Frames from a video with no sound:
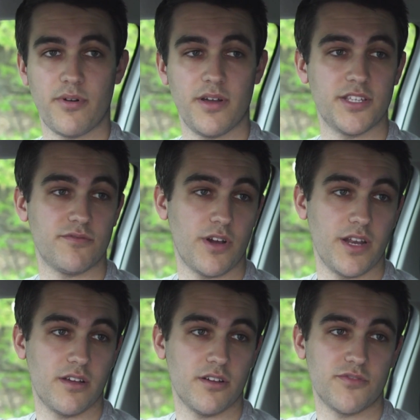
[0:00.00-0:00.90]
price,
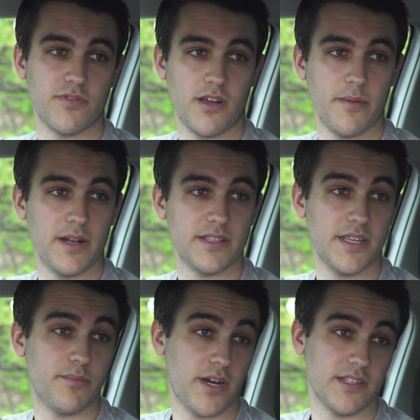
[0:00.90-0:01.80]
running costs,
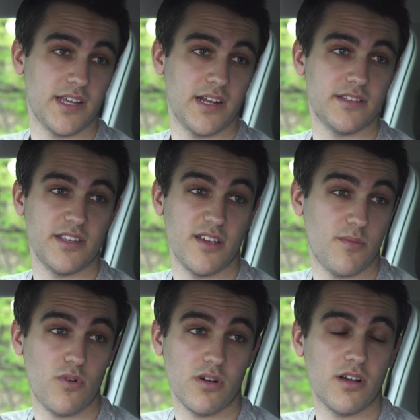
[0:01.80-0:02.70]
reliability, practicality,
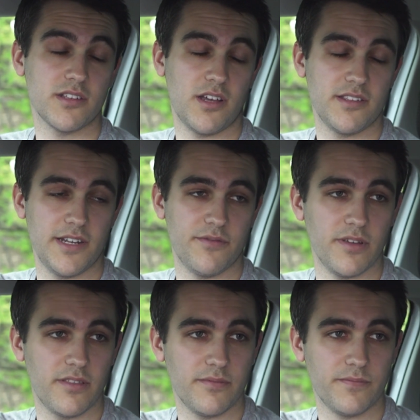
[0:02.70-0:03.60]
and what a car's like to live with.